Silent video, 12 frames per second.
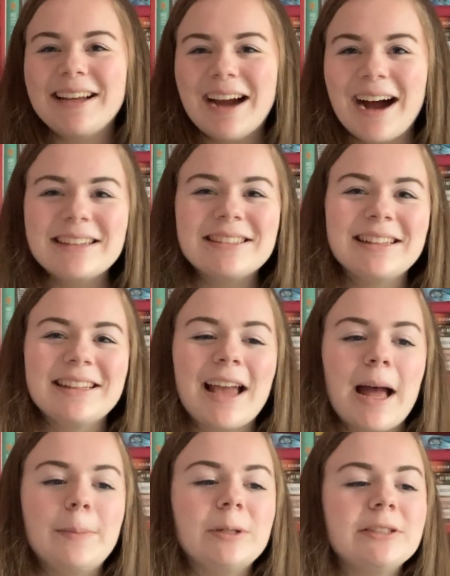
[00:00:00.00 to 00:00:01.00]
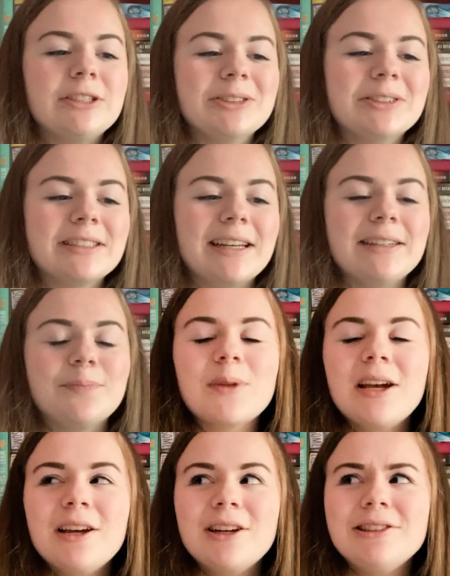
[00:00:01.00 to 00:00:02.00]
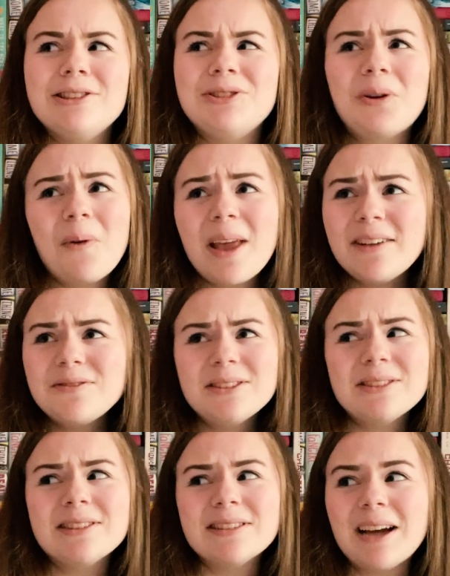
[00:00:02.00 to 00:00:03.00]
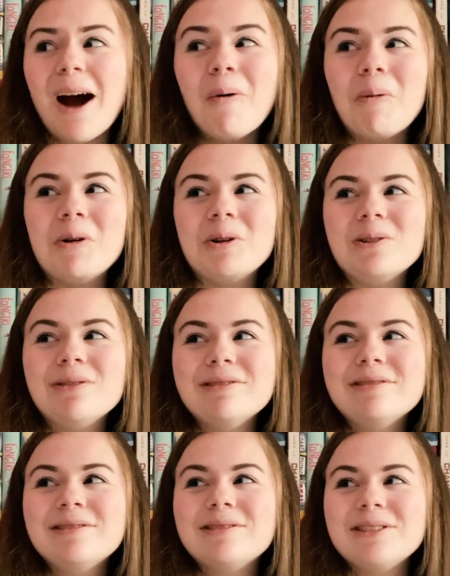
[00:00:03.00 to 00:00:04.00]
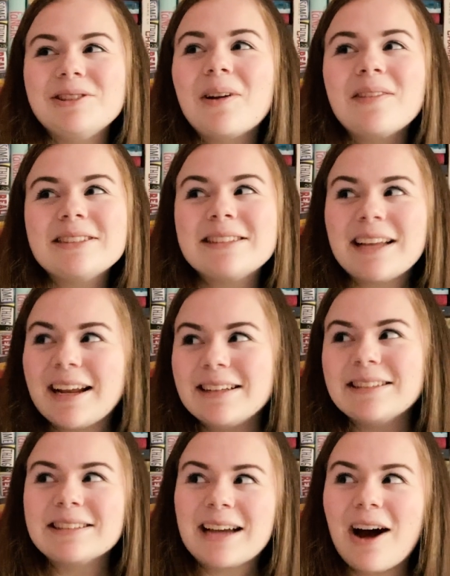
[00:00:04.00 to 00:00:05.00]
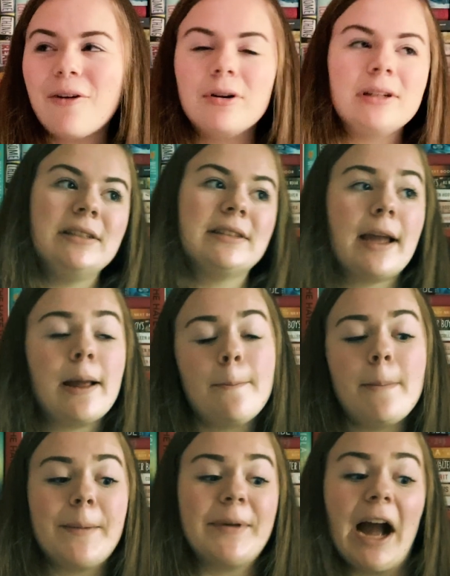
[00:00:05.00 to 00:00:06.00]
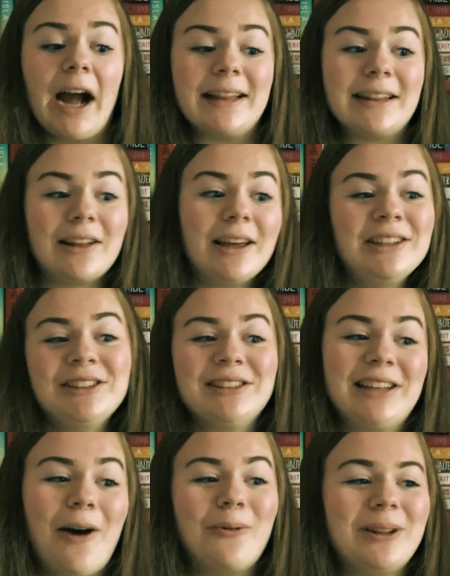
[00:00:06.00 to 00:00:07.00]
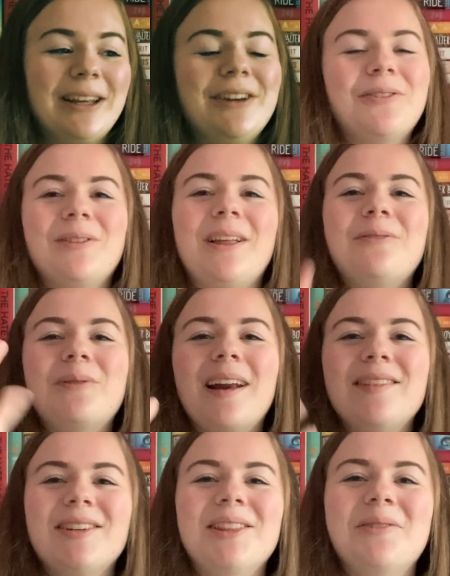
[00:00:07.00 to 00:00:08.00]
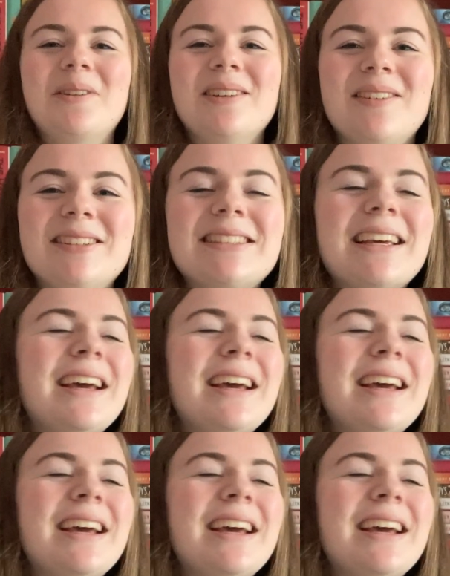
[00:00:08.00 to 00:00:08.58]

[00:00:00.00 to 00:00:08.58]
got to the cabin, she was like, you don't have to scowl, you don't have to stand and scowl, and he's like, maybe I like scowling, or like whatever the word was.